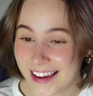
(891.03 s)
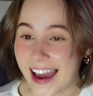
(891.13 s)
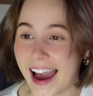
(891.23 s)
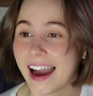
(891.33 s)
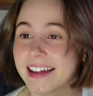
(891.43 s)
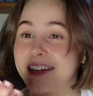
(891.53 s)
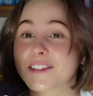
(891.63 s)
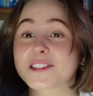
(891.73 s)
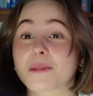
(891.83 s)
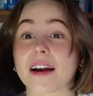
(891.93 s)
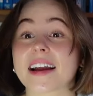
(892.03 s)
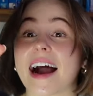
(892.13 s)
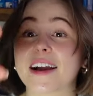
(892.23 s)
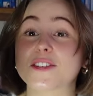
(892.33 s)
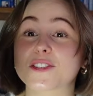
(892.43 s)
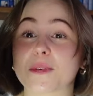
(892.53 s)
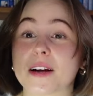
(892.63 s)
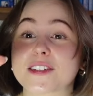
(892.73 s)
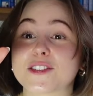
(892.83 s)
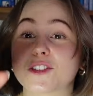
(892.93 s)
And I used to work
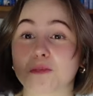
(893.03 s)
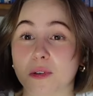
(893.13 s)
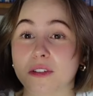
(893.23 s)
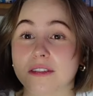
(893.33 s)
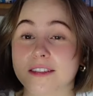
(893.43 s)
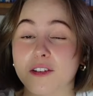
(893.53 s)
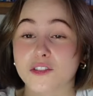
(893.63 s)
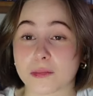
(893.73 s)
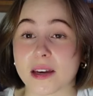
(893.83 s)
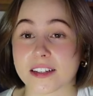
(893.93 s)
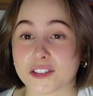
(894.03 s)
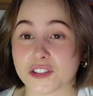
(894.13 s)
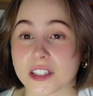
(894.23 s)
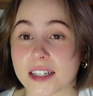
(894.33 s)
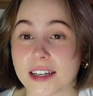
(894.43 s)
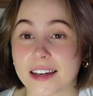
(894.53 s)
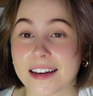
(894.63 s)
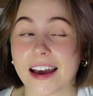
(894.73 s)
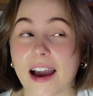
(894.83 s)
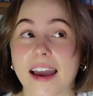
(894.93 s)
in Spoons on Jamaica Street
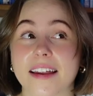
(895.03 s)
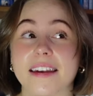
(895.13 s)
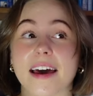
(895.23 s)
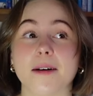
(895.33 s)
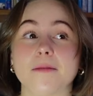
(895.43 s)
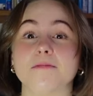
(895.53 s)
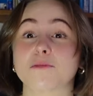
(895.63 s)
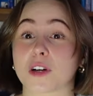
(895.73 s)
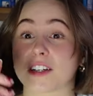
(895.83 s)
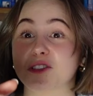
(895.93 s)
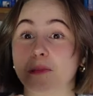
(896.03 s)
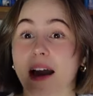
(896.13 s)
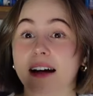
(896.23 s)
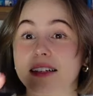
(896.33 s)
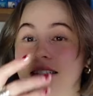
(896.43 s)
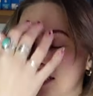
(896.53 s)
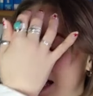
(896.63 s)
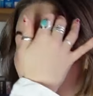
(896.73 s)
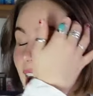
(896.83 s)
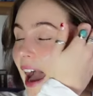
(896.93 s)
in Crystal Palace,
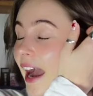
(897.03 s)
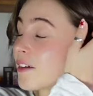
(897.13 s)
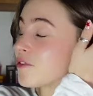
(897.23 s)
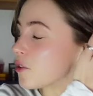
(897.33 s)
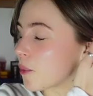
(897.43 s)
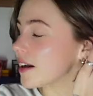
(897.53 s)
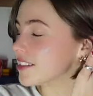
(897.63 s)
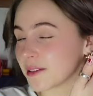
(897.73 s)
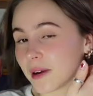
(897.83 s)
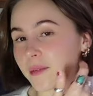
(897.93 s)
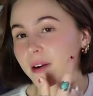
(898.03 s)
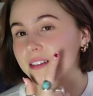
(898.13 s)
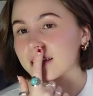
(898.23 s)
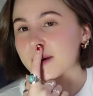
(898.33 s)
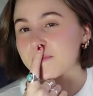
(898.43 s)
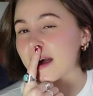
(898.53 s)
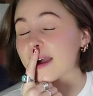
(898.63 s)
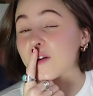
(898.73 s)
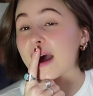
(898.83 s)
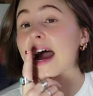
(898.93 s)
I have no idea why I worked there. I
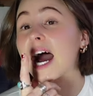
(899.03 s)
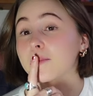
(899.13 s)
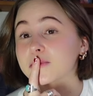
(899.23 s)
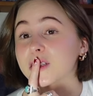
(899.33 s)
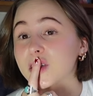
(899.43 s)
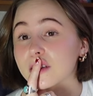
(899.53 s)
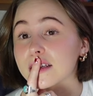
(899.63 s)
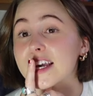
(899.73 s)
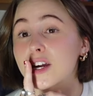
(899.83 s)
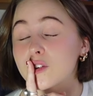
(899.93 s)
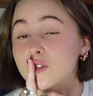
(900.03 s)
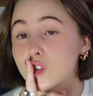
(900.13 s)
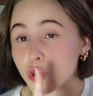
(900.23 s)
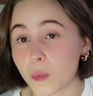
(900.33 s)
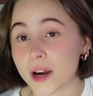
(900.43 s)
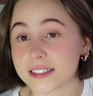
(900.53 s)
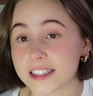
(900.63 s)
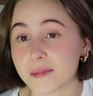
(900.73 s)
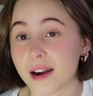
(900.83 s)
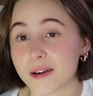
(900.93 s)
have absolutely no idea
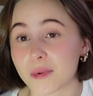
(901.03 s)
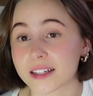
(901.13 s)
why I worked